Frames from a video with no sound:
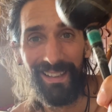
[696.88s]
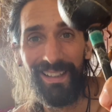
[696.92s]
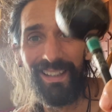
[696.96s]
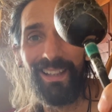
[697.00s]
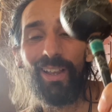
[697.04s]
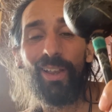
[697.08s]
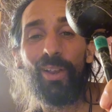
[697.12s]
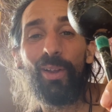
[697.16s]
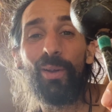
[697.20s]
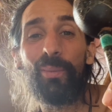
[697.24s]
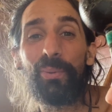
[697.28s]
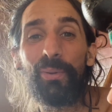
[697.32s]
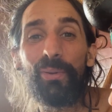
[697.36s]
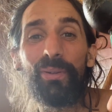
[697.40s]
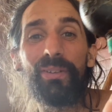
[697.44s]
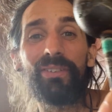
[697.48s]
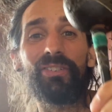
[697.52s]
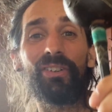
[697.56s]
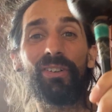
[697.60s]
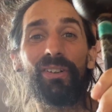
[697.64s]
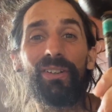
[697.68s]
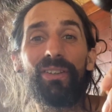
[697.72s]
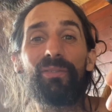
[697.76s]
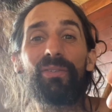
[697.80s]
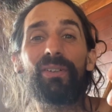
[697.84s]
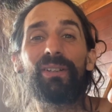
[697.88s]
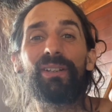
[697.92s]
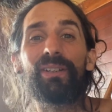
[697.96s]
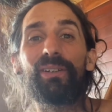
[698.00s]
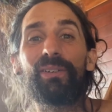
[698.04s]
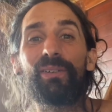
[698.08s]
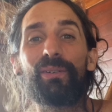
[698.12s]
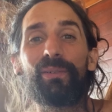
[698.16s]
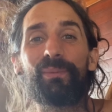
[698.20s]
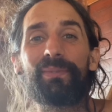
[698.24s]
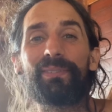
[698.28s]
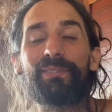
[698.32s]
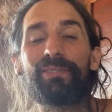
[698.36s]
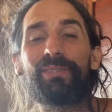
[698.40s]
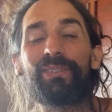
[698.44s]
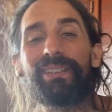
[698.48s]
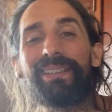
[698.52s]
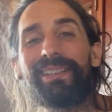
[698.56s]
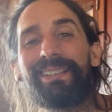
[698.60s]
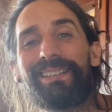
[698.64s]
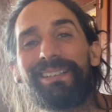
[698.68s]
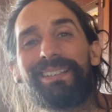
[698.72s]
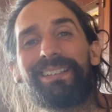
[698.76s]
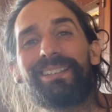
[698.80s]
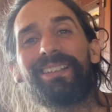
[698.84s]
I hope you enjoyed the video. If you
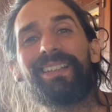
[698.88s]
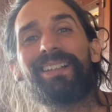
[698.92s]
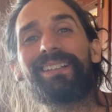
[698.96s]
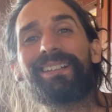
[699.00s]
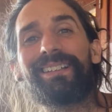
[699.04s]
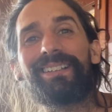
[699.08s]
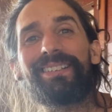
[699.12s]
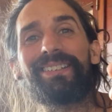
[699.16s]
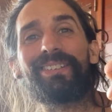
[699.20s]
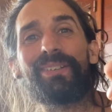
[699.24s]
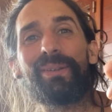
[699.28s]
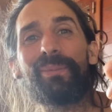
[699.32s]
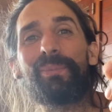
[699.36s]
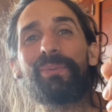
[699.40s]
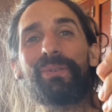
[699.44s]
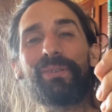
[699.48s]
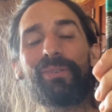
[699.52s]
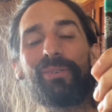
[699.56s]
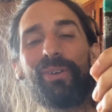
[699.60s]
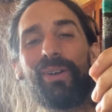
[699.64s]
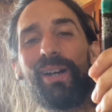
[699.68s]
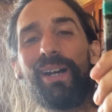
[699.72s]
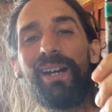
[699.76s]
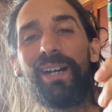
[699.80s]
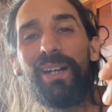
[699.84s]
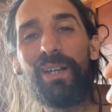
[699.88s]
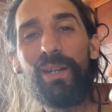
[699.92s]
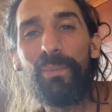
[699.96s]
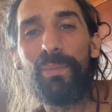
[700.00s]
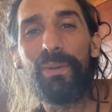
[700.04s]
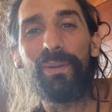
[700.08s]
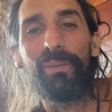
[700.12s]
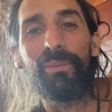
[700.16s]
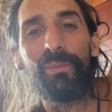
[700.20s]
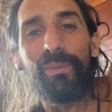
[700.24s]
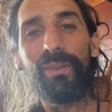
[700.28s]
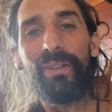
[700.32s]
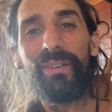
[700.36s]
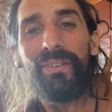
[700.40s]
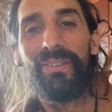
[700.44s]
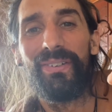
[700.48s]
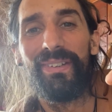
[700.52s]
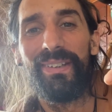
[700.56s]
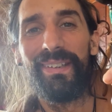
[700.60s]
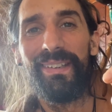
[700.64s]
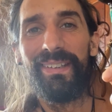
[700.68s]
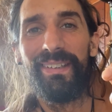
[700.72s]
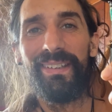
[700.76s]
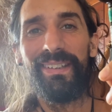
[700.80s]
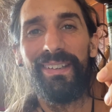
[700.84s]
did, like and subscribe, and we'll
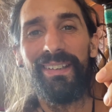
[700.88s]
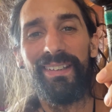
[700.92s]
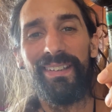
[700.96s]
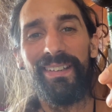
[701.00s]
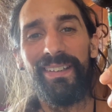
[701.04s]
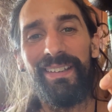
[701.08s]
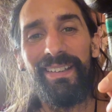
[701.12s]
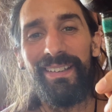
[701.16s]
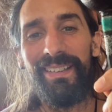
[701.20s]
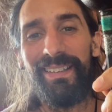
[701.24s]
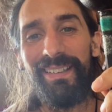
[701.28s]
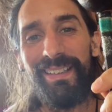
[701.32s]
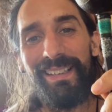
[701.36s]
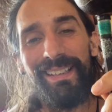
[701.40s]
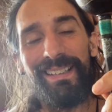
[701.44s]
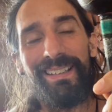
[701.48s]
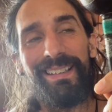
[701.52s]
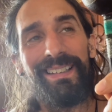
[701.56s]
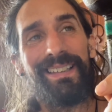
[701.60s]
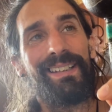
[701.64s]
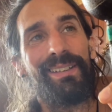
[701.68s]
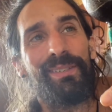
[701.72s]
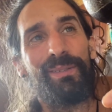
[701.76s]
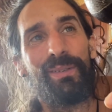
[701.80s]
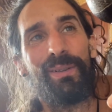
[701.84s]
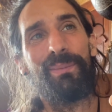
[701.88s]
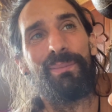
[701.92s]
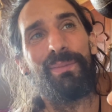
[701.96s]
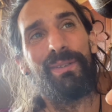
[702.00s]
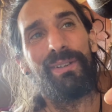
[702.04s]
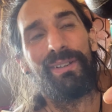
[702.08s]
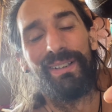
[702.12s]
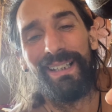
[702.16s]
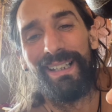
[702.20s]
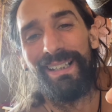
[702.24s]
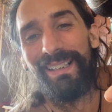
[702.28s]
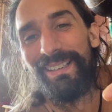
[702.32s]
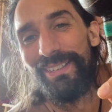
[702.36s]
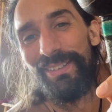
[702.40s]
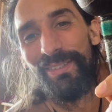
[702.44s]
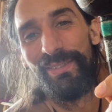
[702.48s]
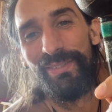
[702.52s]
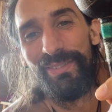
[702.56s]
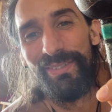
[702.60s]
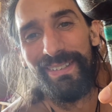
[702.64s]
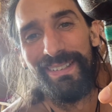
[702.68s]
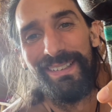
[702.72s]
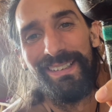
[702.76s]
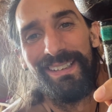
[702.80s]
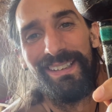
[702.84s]
see what more kind of
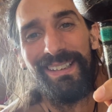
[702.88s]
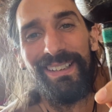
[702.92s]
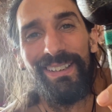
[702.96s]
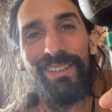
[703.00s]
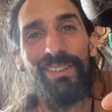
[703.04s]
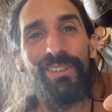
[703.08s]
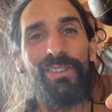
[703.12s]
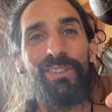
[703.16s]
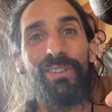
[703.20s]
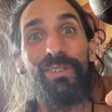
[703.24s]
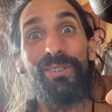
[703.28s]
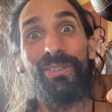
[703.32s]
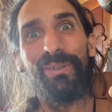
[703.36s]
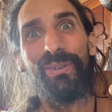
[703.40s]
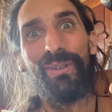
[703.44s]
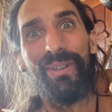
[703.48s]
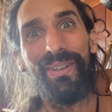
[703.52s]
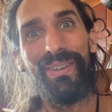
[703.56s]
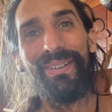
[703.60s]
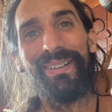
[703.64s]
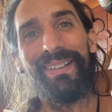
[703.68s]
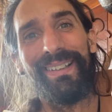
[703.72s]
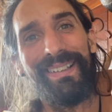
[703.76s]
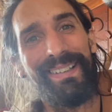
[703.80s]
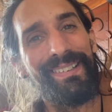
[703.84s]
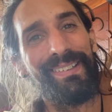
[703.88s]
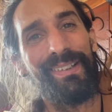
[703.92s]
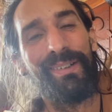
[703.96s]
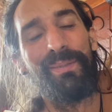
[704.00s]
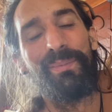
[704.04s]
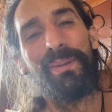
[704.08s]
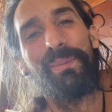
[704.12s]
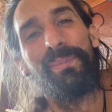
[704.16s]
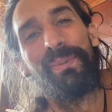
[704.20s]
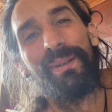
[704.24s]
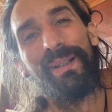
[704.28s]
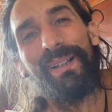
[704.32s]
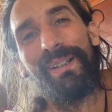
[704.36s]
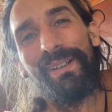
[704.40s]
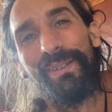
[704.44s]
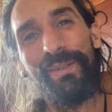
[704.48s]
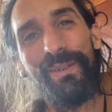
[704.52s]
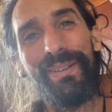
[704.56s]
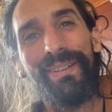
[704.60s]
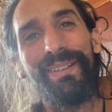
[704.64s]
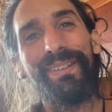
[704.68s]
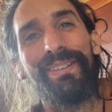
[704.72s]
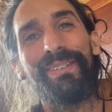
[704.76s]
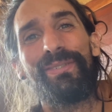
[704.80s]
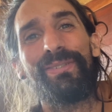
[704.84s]
unusual things I'll be playing with
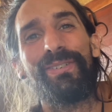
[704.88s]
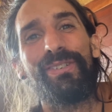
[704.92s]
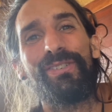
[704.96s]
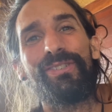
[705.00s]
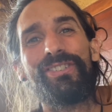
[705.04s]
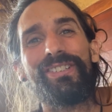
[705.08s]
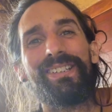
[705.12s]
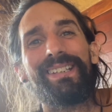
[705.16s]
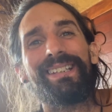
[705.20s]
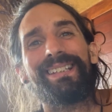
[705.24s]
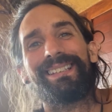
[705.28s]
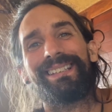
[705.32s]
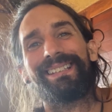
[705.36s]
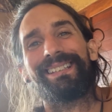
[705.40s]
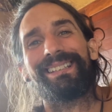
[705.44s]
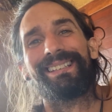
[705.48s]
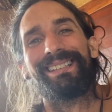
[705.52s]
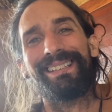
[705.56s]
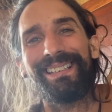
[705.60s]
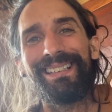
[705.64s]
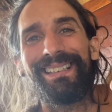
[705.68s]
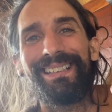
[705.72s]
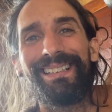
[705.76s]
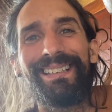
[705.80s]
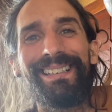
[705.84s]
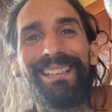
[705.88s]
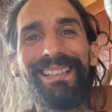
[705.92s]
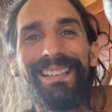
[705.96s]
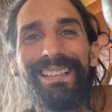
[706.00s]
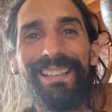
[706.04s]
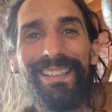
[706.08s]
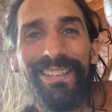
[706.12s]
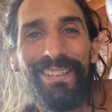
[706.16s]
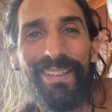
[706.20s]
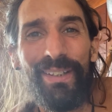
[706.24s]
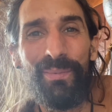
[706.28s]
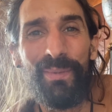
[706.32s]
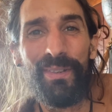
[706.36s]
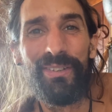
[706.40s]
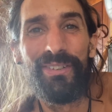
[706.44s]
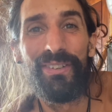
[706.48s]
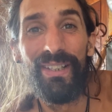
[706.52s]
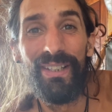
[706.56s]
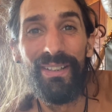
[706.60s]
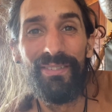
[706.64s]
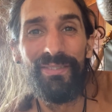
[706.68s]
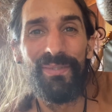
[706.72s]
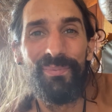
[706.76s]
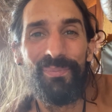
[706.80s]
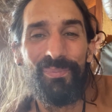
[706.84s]
in the future. So much
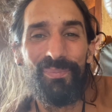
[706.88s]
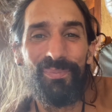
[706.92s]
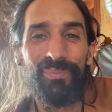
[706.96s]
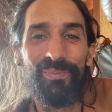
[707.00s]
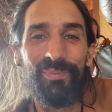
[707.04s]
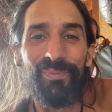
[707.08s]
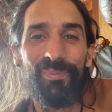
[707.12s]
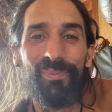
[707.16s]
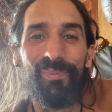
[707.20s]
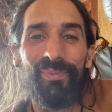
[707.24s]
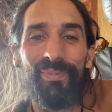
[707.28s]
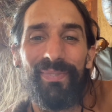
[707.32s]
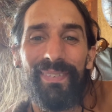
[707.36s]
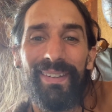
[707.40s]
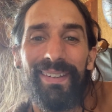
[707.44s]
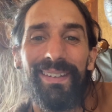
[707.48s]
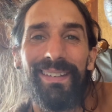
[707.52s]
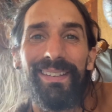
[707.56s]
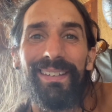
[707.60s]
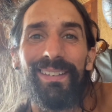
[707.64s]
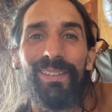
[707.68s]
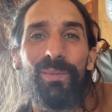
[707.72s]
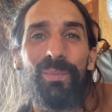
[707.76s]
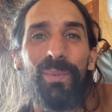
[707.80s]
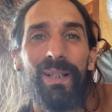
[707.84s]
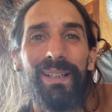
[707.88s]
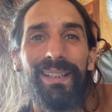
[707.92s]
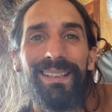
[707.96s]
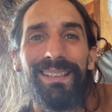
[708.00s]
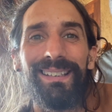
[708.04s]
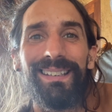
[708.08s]
love. Goodbye.